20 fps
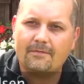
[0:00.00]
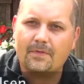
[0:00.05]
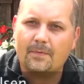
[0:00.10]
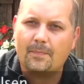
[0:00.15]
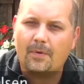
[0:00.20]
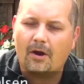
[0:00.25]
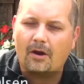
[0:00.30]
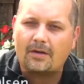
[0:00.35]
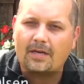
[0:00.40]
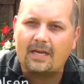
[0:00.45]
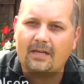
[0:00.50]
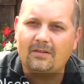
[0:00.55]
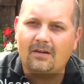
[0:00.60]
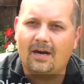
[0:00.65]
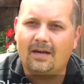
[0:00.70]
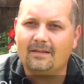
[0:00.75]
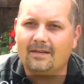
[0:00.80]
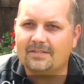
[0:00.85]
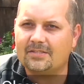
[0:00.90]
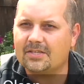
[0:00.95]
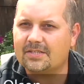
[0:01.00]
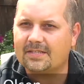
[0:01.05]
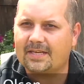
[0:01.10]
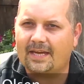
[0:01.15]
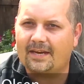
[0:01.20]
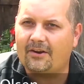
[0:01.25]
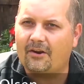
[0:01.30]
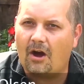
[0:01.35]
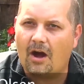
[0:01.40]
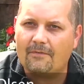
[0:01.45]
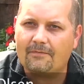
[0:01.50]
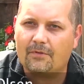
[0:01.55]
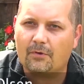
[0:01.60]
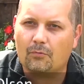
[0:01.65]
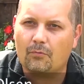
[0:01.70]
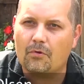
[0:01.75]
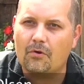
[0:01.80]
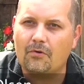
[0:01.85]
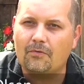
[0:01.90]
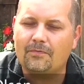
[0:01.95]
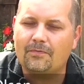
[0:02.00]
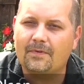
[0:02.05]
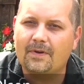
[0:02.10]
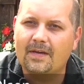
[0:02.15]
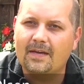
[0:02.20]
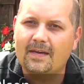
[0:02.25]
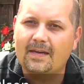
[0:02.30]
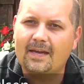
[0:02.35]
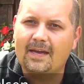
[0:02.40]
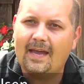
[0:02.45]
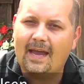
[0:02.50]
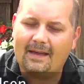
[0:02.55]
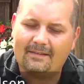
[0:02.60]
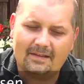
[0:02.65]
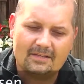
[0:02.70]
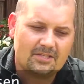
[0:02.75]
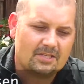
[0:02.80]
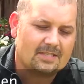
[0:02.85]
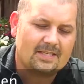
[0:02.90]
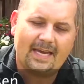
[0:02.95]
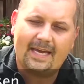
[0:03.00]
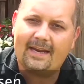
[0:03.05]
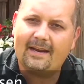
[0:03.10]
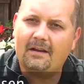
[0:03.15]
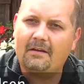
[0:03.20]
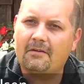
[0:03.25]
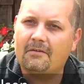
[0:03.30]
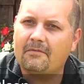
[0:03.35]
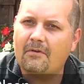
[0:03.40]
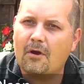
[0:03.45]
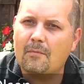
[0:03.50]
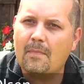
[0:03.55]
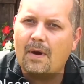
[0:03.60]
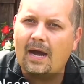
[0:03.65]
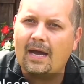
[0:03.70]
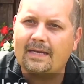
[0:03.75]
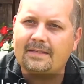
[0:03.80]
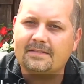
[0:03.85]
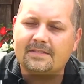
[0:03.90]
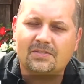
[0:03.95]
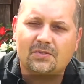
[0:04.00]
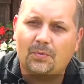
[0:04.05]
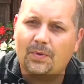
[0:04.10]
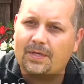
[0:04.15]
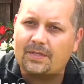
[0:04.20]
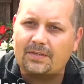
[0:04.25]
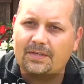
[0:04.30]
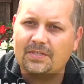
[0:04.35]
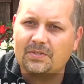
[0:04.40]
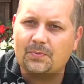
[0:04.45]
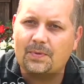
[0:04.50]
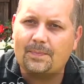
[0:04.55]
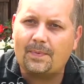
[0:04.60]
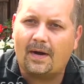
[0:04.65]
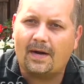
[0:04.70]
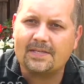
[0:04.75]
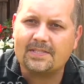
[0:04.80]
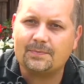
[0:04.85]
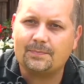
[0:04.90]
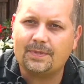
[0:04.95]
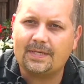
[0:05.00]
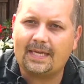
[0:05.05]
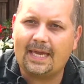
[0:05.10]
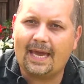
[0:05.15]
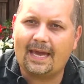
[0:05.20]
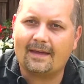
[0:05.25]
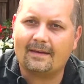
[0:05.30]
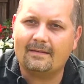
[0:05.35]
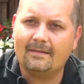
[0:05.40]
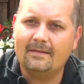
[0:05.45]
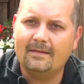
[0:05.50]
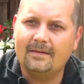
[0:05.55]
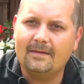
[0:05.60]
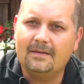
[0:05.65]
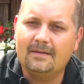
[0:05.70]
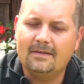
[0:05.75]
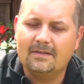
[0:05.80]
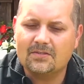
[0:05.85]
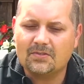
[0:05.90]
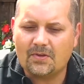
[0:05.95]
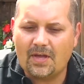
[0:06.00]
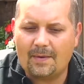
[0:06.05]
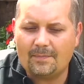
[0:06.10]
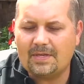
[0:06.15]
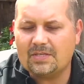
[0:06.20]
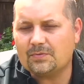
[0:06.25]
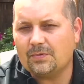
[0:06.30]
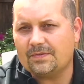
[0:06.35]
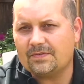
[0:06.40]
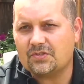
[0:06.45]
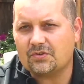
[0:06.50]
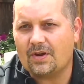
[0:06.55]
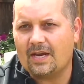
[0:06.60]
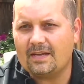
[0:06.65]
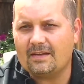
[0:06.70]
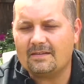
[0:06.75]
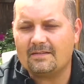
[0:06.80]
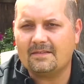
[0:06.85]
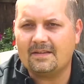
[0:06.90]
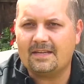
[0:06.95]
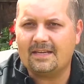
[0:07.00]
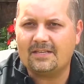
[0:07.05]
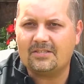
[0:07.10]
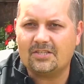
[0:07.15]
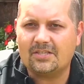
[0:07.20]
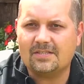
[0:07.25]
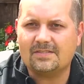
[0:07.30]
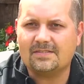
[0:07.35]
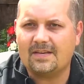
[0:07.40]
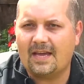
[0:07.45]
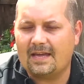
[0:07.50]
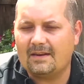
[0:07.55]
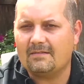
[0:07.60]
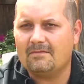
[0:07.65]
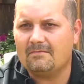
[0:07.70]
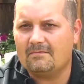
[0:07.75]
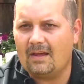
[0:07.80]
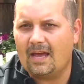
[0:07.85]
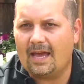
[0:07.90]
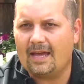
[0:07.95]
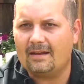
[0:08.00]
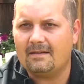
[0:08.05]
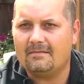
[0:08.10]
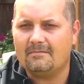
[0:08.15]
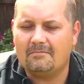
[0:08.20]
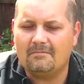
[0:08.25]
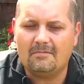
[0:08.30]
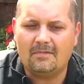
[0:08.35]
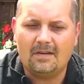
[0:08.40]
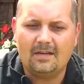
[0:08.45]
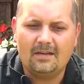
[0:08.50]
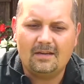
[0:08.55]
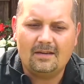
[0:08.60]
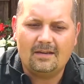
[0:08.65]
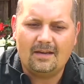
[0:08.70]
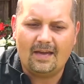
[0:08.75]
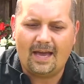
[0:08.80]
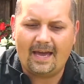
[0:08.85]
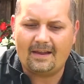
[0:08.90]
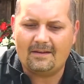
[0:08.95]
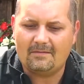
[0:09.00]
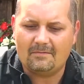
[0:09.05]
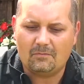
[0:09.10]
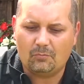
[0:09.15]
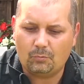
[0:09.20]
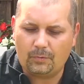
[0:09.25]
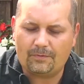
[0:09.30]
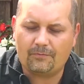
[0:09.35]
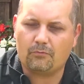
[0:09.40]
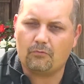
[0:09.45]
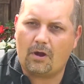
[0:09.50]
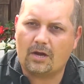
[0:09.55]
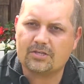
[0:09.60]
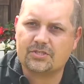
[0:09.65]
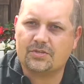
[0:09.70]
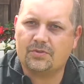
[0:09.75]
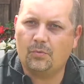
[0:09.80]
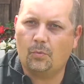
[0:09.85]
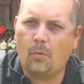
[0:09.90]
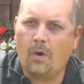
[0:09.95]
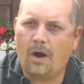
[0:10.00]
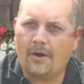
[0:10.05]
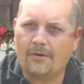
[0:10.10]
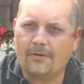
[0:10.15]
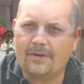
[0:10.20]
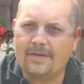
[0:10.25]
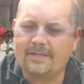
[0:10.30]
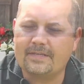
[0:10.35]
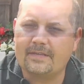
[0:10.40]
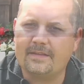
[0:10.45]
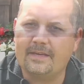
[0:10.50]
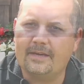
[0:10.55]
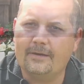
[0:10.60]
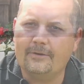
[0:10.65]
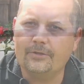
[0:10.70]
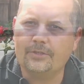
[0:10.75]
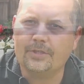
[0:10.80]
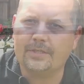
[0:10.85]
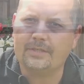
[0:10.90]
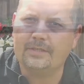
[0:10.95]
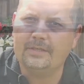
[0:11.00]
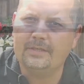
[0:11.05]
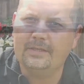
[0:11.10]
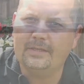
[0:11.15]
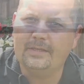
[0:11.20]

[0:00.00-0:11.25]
of the parking lot. Let's just get it off the roof. And let's just get it out of our minds as quickly as we possibly can. So that means we've straightened the ditches and, and, and we've rushed the water into the ocean.